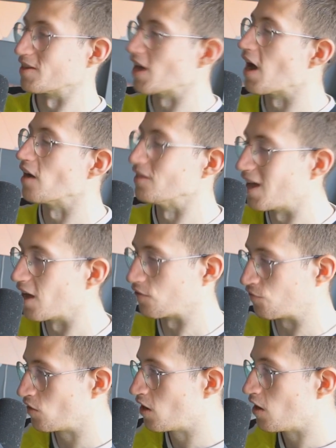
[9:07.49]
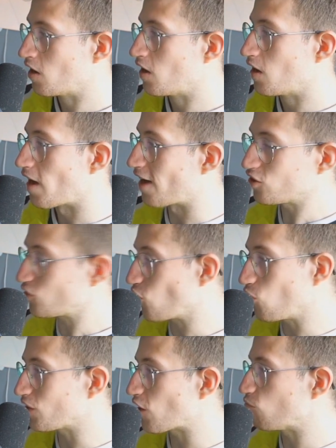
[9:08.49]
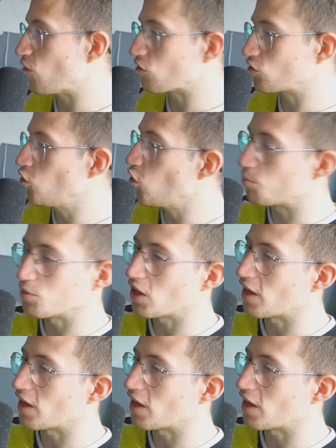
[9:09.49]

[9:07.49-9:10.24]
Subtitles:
entire life. I just don't get World Cup.